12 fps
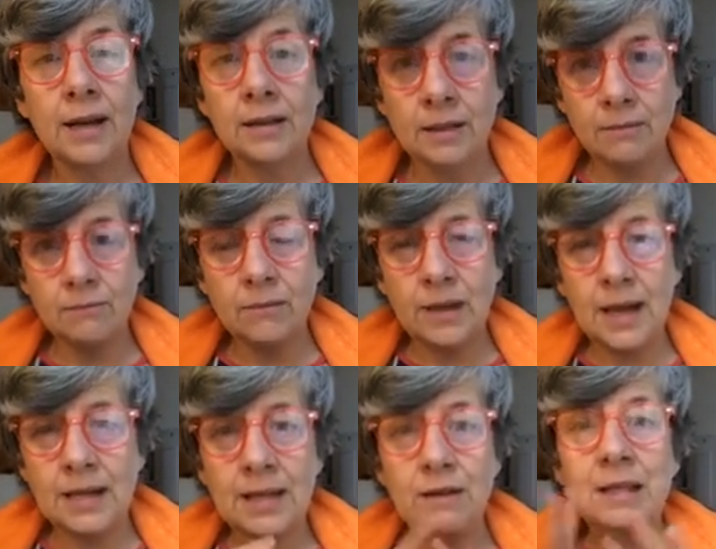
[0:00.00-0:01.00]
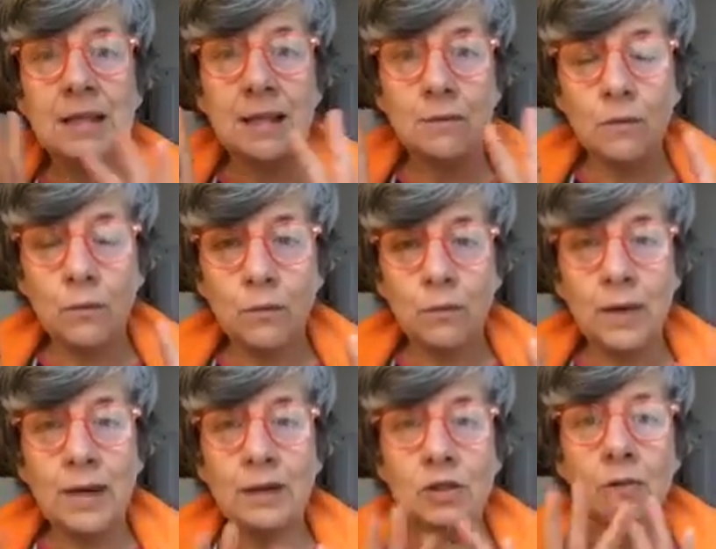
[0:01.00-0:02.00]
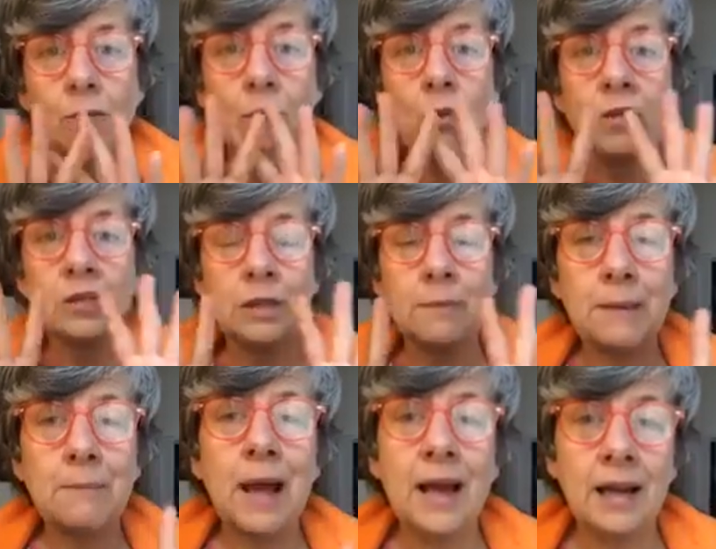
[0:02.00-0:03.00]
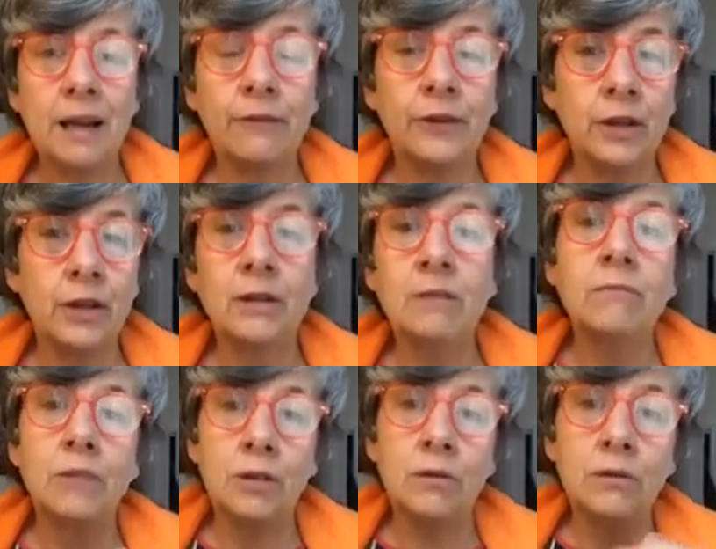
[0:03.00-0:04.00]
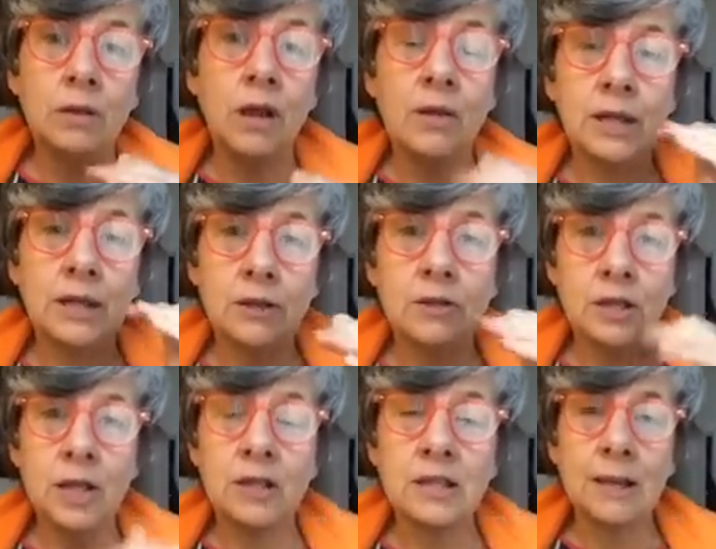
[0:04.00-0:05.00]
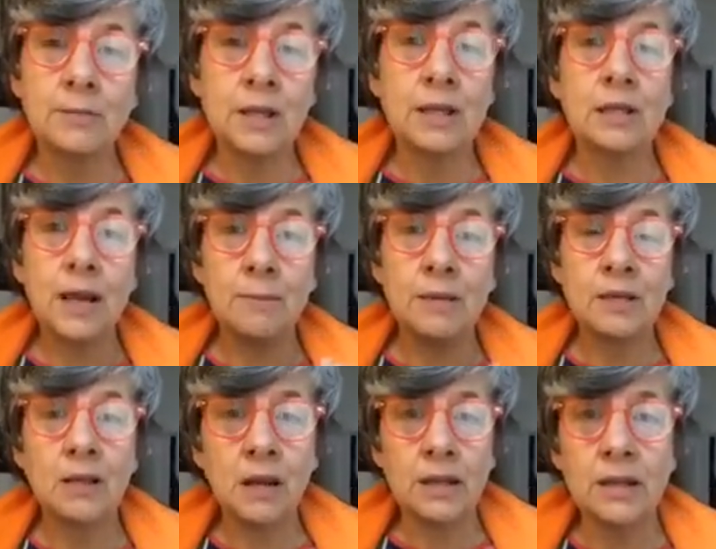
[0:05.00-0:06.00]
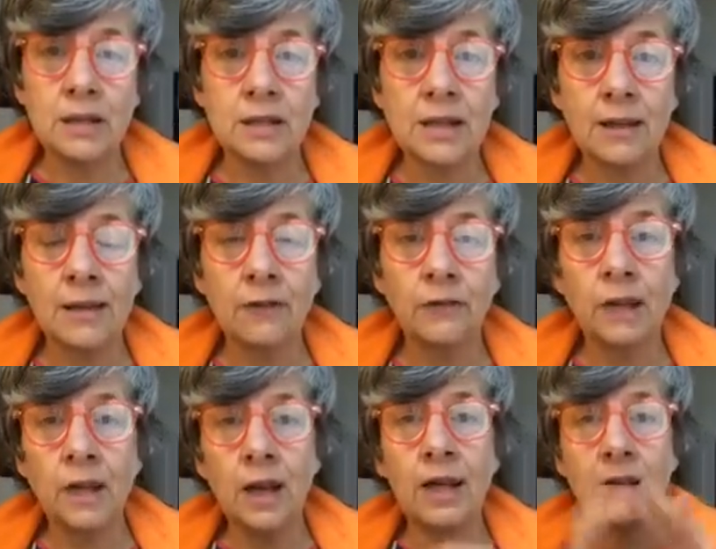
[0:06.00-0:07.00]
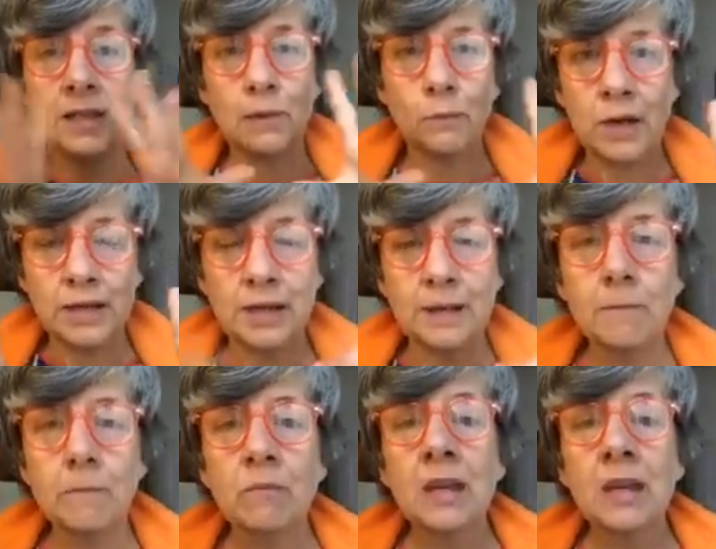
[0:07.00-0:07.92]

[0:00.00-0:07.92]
And the idea is it wants to be Pan-African. You can only do certain steps at a time. It started in South Africa and it's spreading.